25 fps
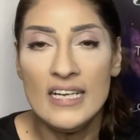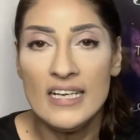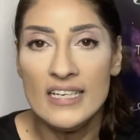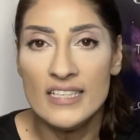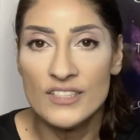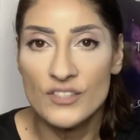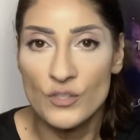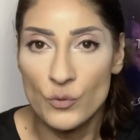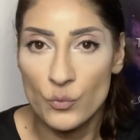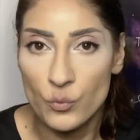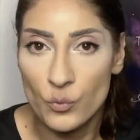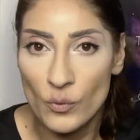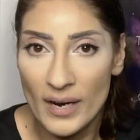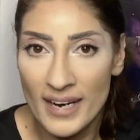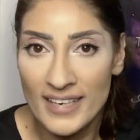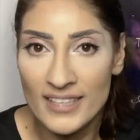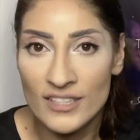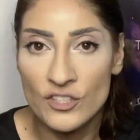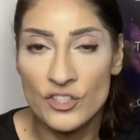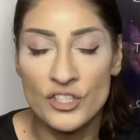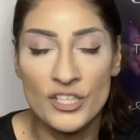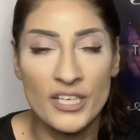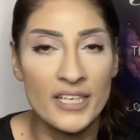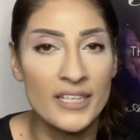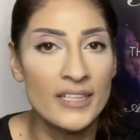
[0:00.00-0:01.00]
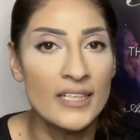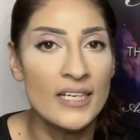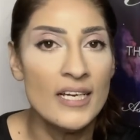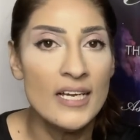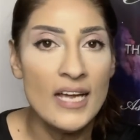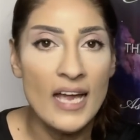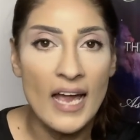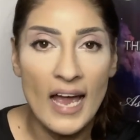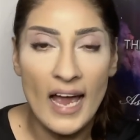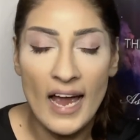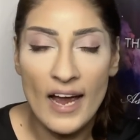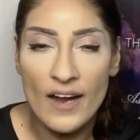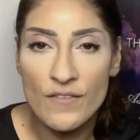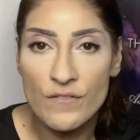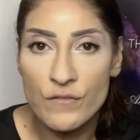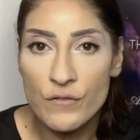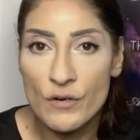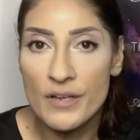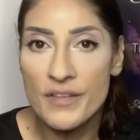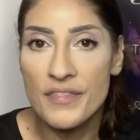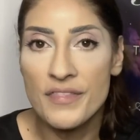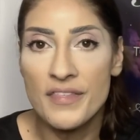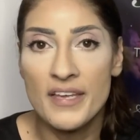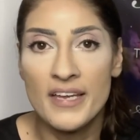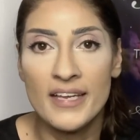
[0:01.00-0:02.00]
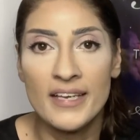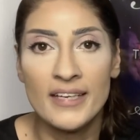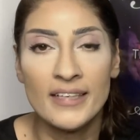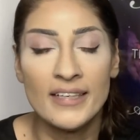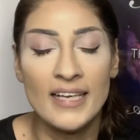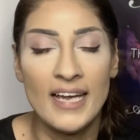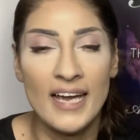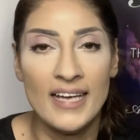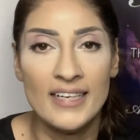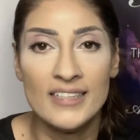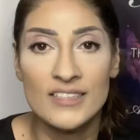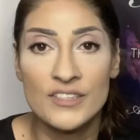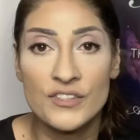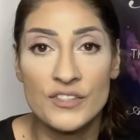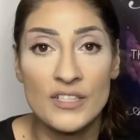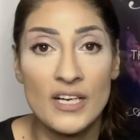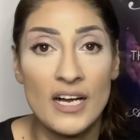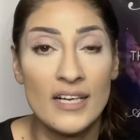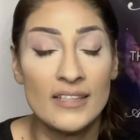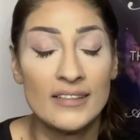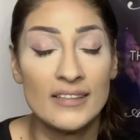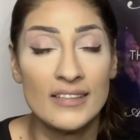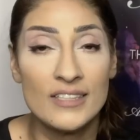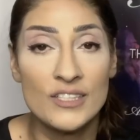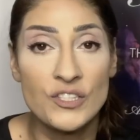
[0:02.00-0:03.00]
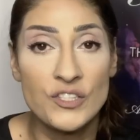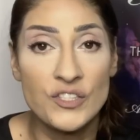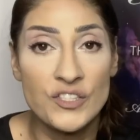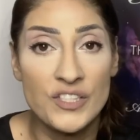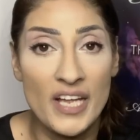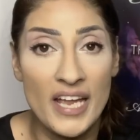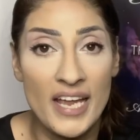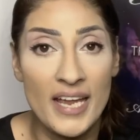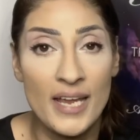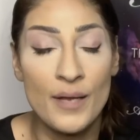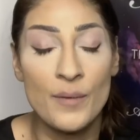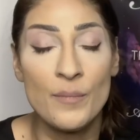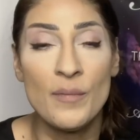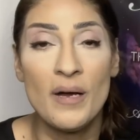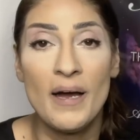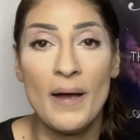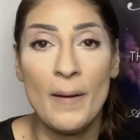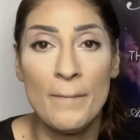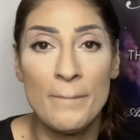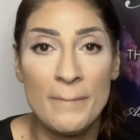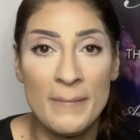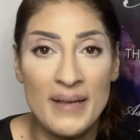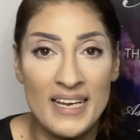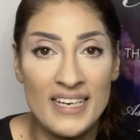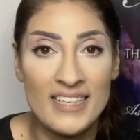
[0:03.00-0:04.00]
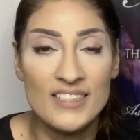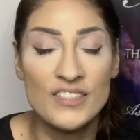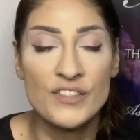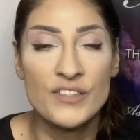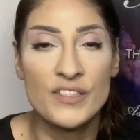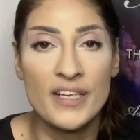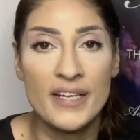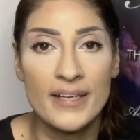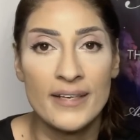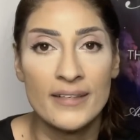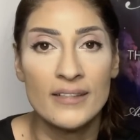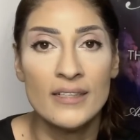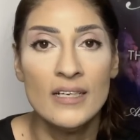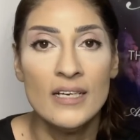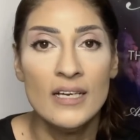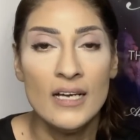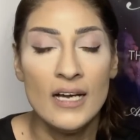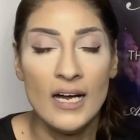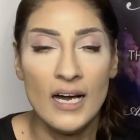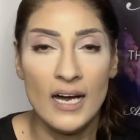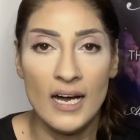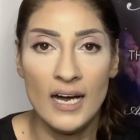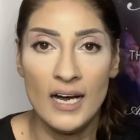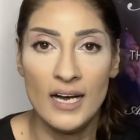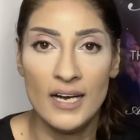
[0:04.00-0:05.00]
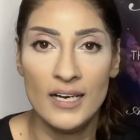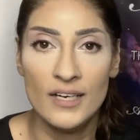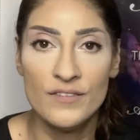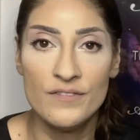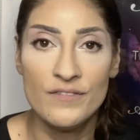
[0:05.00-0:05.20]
is arranging everything and it's got the same amazing uh,